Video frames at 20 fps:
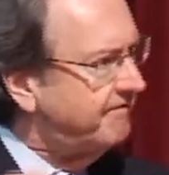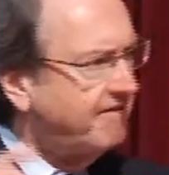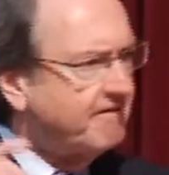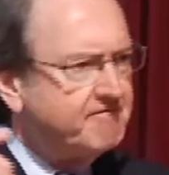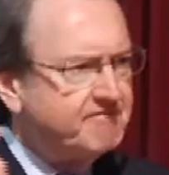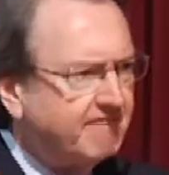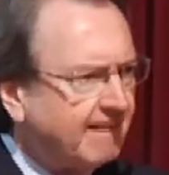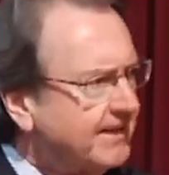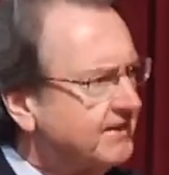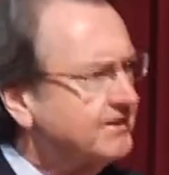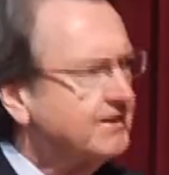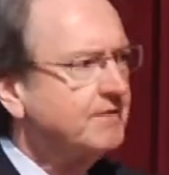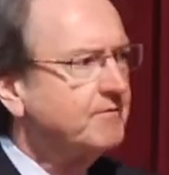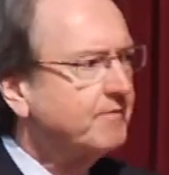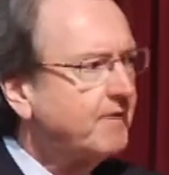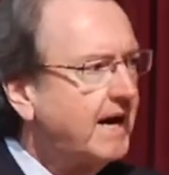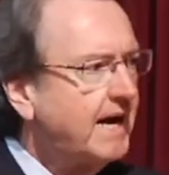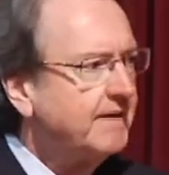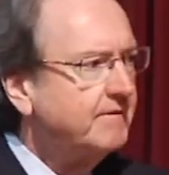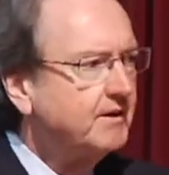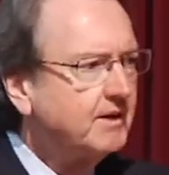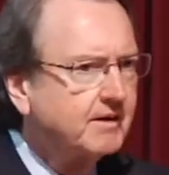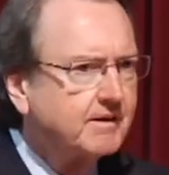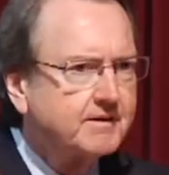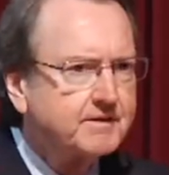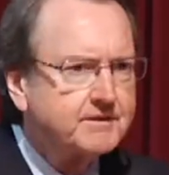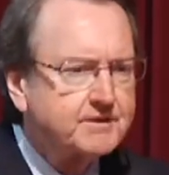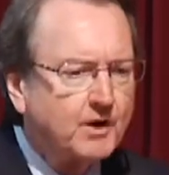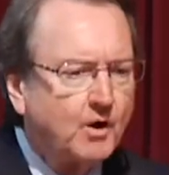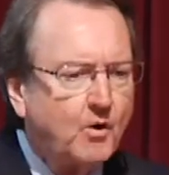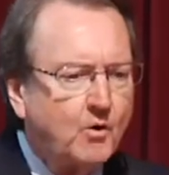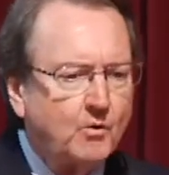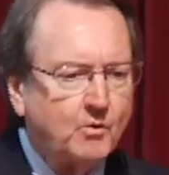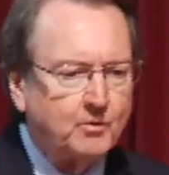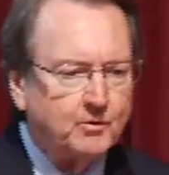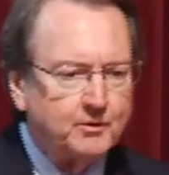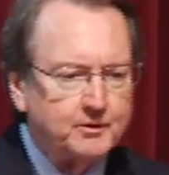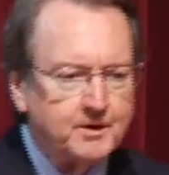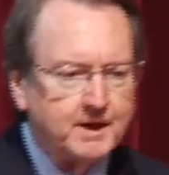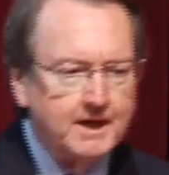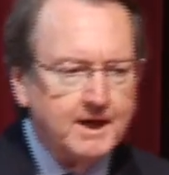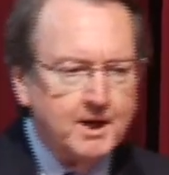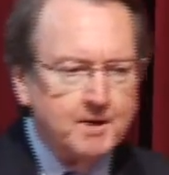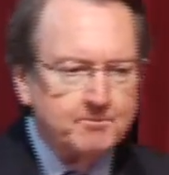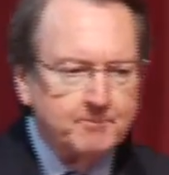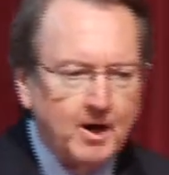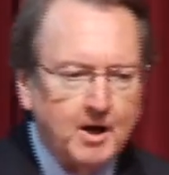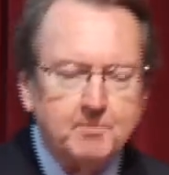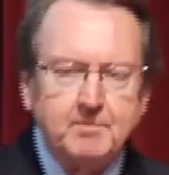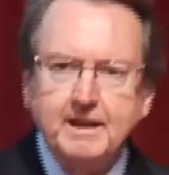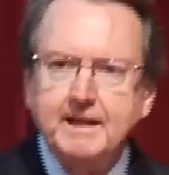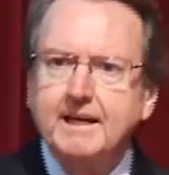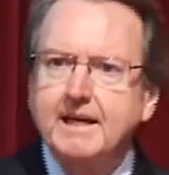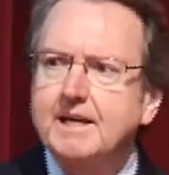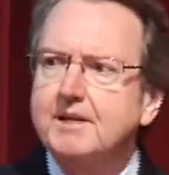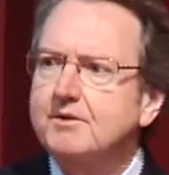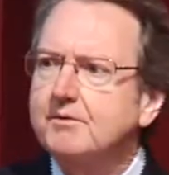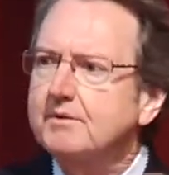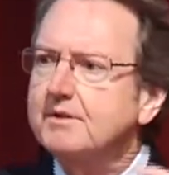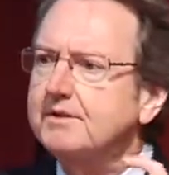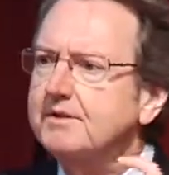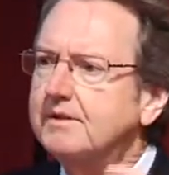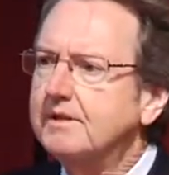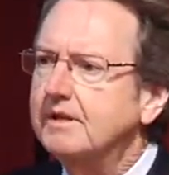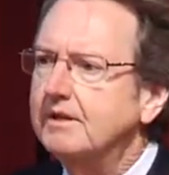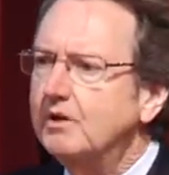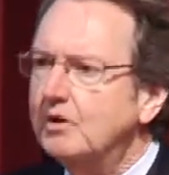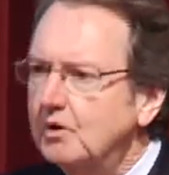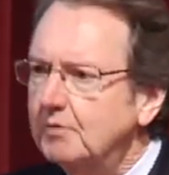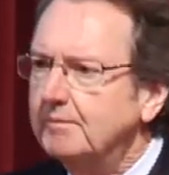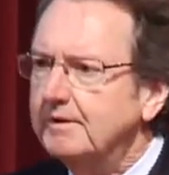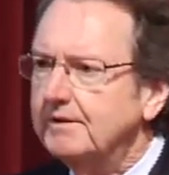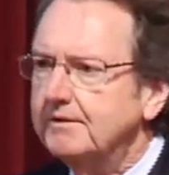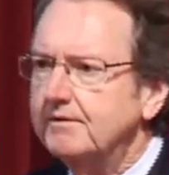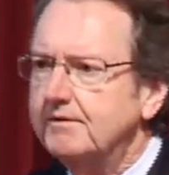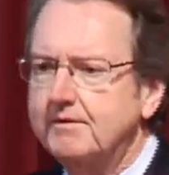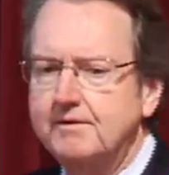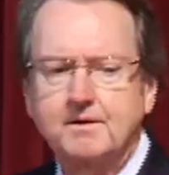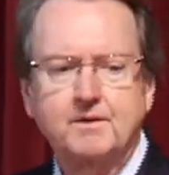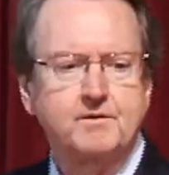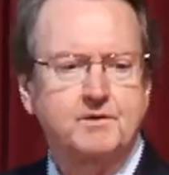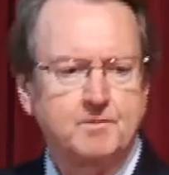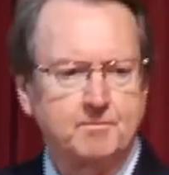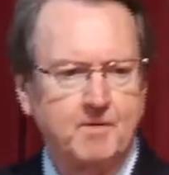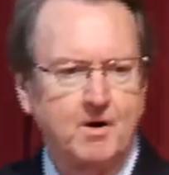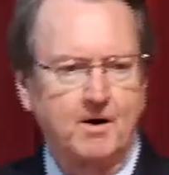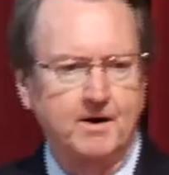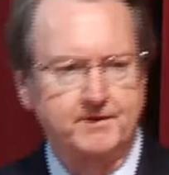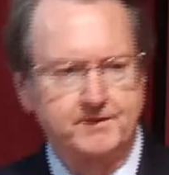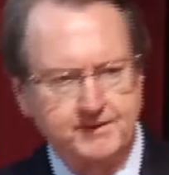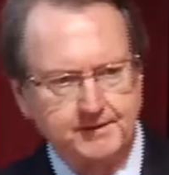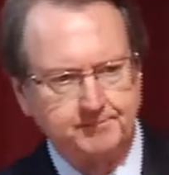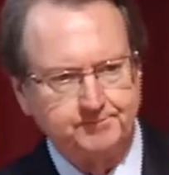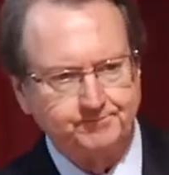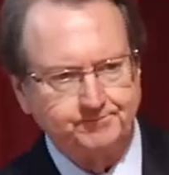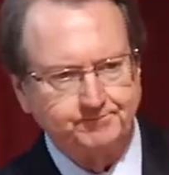less than 5 years old, public interest in humans to Mars.